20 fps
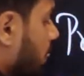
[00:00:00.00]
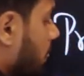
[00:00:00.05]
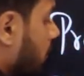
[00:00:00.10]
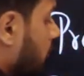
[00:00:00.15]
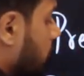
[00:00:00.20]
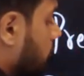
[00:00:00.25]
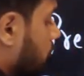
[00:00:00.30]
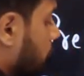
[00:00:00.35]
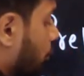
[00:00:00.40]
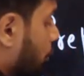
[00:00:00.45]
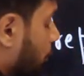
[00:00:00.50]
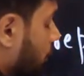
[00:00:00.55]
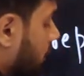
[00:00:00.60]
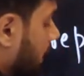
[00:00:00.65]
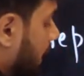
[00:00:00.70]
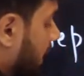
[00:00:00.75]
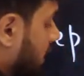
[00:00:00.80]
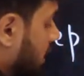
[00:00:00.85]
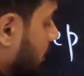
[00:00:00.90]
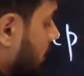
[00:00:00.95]
4
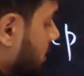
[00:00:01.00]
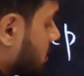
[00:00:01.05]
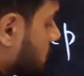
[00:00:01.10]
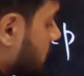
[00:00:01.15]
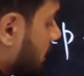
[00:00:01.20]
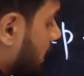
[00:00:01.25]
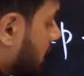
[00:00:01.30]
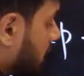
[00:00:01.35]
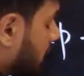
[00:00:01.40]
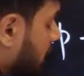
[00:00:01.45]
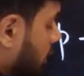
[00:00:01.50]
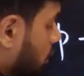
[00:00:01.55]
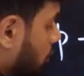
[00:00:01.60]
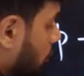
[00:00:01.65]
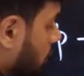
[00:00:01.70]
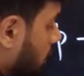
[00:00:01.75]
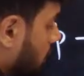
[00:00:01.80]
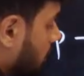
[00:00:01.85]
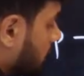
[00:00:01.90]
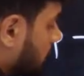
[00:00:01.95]
ATPs we get in
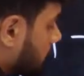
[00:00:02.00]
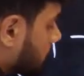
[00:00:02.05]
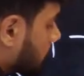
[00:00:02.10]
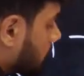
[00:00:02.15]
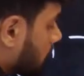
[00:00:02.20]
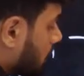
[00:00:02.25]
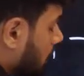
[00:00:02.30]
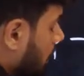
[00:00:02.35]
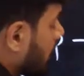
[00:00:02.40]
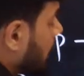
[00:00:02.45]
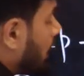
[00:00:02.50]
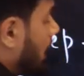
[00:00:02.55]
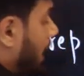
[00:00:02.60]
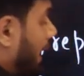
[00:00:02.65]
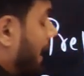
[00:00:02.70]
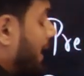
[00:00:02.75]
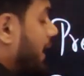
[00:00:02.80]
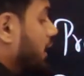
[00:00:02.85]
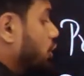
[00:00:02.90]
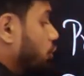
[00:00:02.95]
total here.
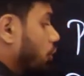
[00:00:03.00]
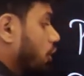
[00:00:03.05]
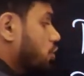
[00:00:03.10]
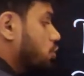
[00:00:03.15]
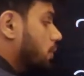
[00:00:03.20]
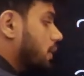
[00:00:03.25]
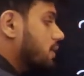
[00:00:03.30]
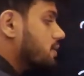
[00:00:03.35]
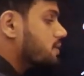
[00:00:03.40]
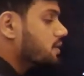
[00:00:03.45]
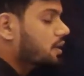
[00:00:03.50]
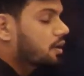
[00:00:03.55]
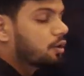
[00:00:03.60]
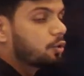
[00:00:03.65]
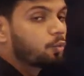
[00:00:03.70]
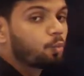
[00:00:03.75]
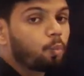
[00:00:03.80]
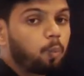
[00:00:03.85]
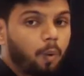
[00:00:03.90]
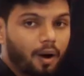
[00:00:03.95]
And I told you students,
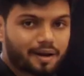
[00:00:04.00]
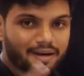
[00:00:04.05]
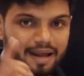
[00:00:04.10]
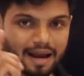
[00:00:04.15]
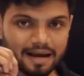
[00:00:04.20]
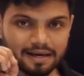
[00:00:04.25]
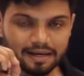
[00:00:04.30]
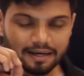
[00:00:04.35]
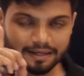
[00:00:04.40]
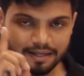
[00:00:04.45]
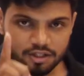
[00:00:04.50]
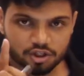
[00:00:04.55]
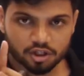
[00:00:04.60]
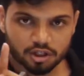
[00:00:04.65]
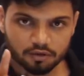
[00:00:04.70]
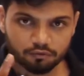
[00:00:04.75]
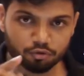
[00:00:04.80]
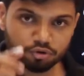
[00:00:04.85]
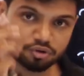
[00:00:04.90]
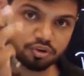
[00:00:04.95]
1 NADH will
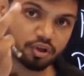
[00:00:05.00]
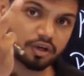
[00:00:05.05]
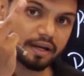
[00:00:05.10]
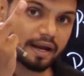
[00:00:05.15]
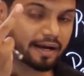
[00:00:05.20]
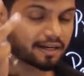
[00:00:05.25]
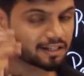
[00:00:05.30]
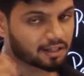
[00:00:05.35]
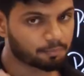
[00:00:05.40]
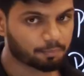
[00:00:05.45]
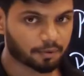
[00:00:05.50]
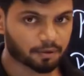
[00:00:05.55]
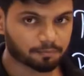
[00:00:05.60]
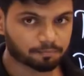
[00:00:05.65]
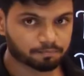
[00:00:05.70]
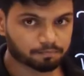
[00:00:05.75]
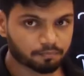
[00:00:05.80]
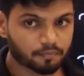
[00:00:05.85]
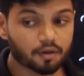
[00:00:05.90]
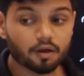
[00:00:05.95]
give you 3 ATP.
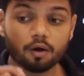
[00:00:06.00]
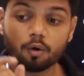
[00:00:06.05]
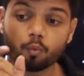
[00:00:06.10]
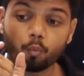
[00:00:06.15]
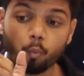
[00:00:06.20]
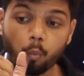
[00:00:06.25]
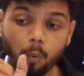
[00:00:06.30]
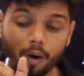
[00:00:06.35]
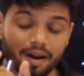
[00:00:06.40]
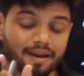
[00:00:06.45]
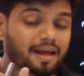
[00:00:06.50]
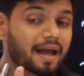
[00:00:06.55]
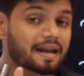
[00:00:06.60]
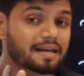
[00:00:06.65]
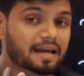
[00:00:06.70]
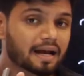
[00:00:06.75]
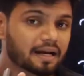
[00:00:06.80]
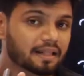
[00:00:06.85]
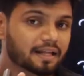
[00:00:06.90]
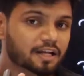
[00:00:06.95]
1
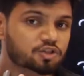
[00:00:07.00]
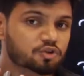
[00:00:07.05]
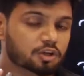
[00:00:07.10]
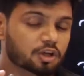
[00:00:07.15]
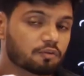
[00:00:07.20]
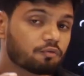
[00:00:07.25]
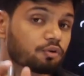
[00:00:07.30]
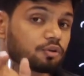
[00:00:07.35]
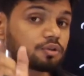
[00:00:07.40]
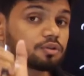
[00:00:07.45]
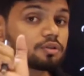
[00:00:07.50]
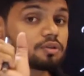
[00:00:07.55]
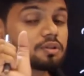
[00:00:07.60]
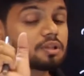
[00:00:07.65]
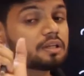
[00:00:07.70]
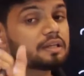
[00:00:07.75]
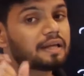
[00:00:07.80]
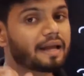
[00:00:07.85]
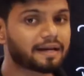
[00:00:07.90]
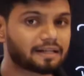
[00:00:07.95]
NADH will give you
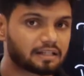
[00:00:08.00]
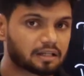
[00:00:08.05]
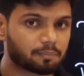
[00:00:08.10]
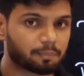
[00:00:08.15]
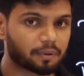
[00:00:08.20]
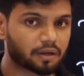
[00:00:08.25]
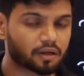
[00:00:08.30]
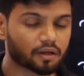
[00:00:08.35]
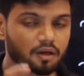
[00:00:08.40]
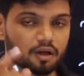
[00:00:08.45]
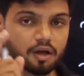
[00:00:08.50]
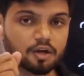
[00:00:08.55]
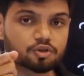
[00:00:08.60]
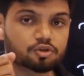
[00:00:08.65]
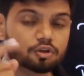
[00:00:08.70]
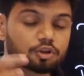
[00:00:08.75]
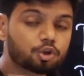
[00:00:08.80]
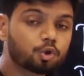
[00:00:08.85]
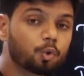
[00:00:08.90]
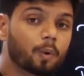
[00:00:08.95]
3 ATP. So
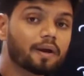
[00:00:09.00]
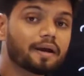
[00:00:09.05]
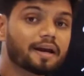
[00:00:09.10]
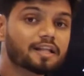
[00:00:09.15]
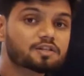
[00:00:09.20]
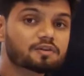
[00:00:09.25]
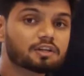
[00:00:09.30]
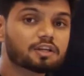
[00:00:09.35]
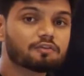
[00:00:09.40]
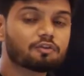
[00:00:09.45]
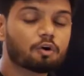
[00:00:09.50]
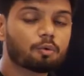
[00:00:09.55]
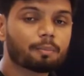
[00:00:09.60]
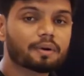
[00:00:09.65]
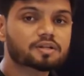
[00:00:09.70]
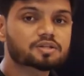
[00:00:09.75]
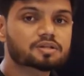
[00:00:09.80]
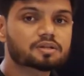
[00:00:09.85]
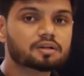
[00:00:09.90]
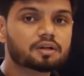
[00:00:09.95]
2 NADH will give you how
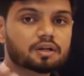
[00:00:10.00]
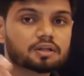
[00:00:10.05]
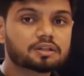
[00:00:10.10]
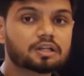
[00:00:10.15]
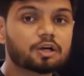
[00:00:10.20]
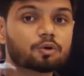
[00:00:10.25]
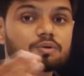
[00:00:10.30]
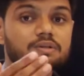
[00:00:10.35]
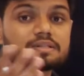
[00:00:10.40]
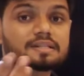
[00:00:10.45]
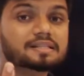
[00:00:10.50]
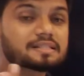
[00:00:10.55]
much? 3 to the 6